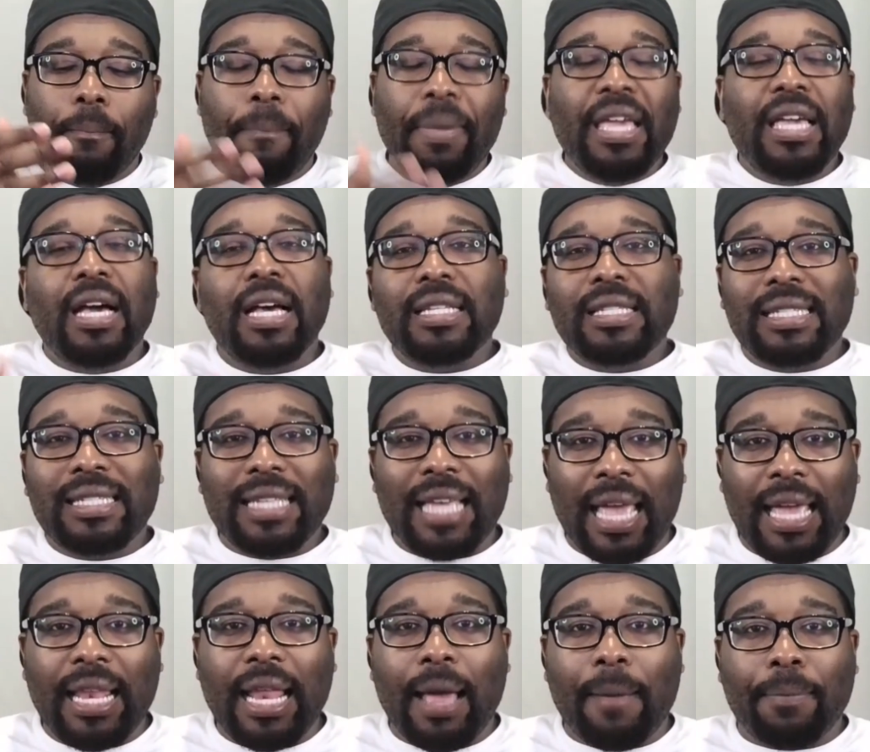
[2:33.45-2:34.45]
because it's
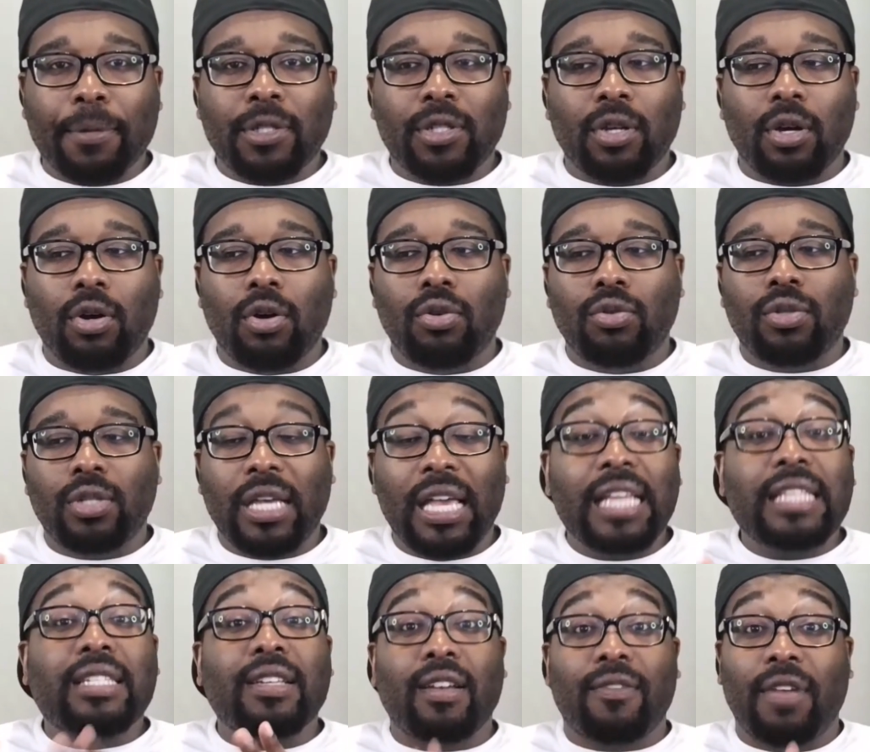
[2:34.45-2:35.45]
eight episodes
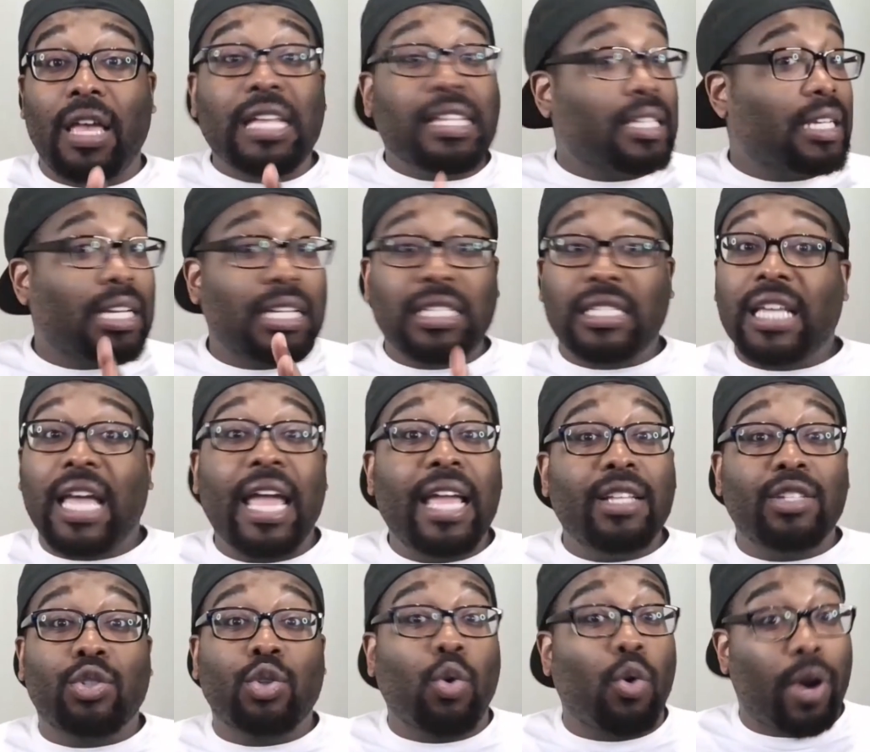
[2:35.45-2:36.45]
it's a it's a
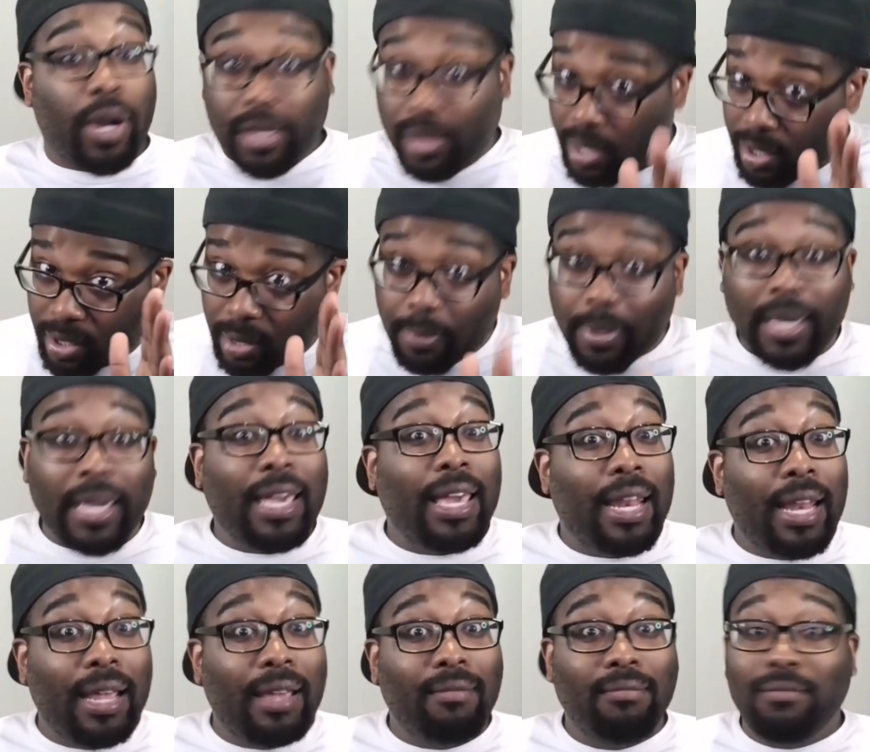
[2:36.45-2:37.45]
contained story there's a
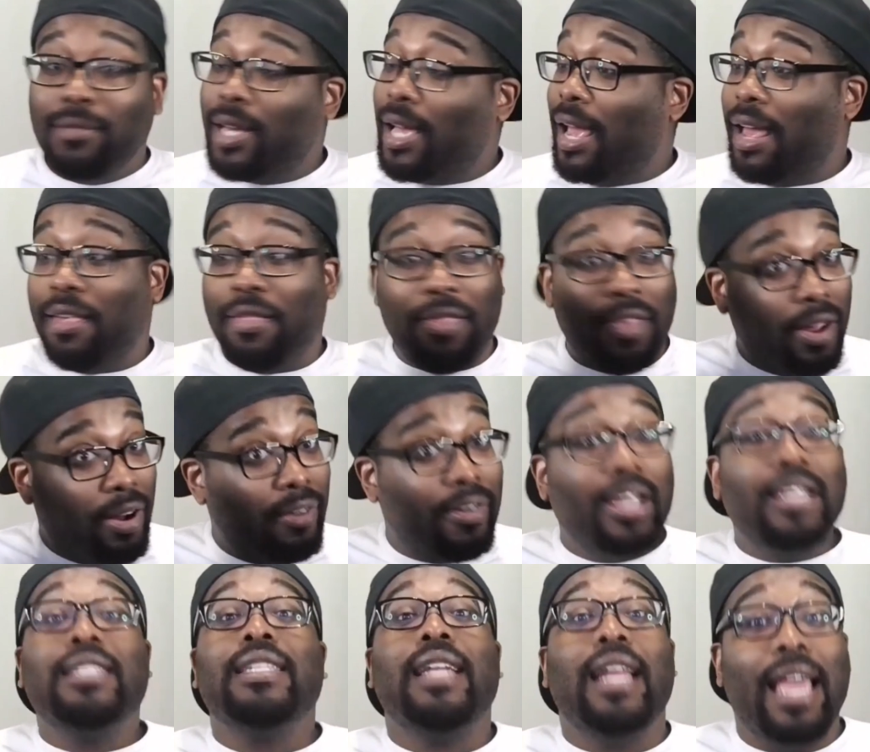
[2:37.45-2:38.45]
beginning and there
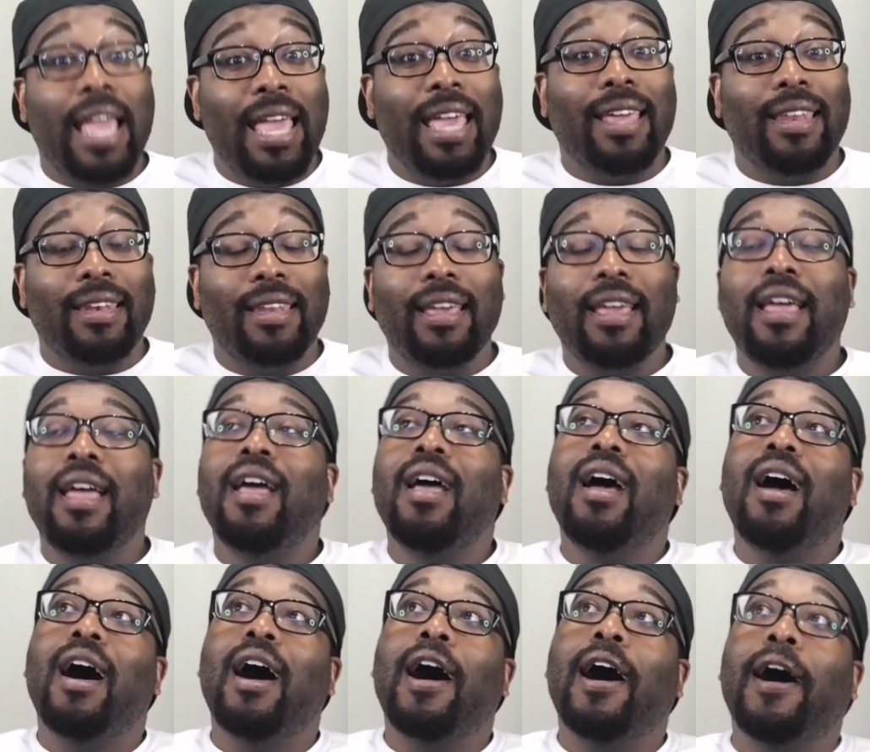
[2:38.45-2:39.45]
is an end
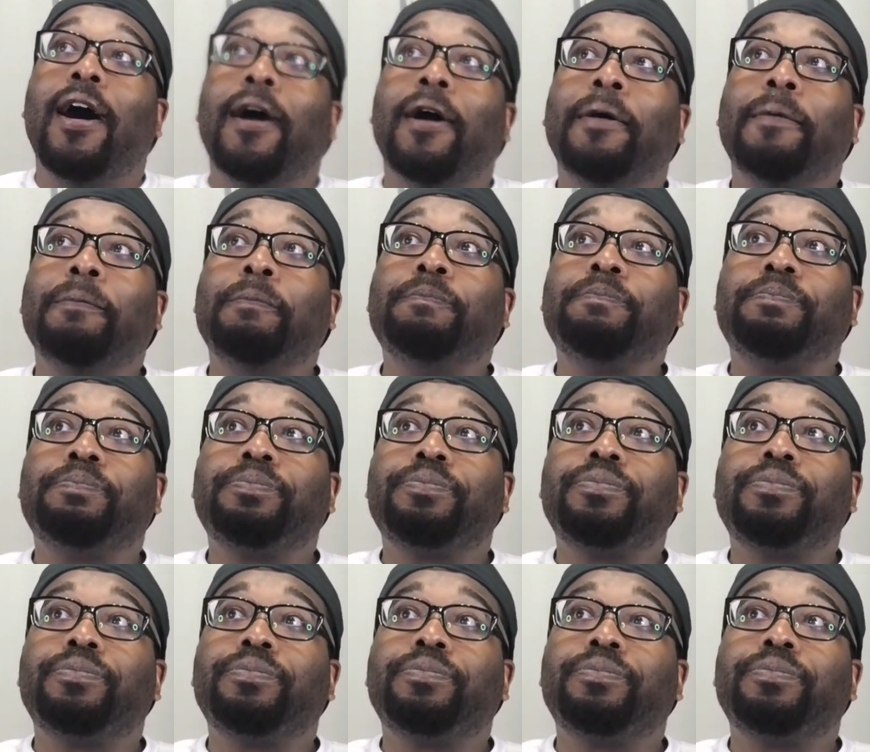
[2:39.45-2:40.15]
um